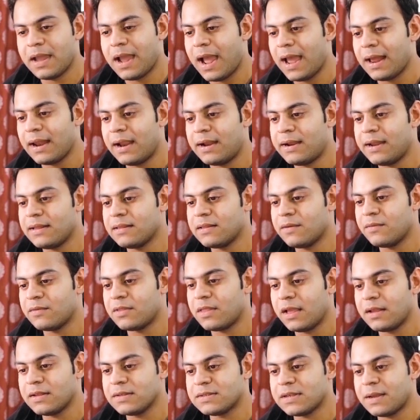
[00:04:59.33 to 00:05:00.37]
to be highlighting the
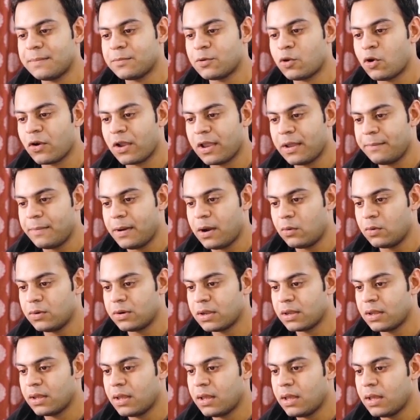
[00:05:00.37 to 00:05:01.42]
things I'm talking
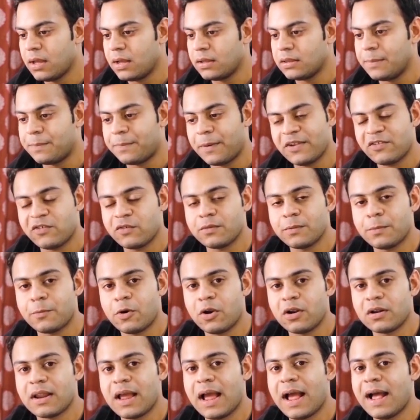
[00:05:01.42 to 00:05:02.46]
about. The price of the
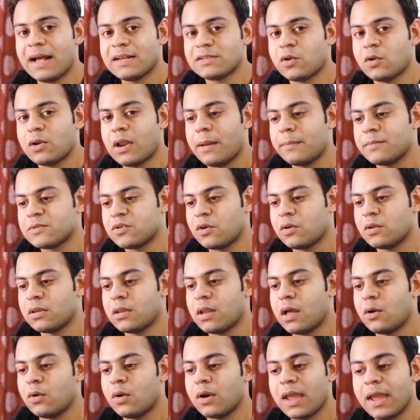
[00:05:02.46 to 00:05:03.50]
product as on
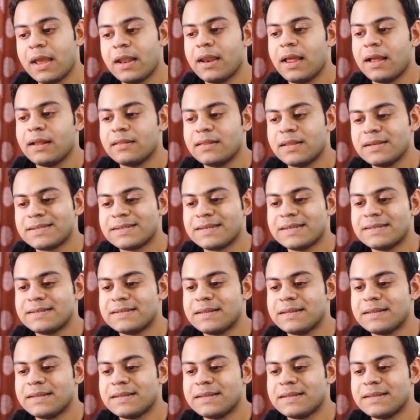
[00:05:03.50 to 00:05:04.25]
Amazon now. Again, like this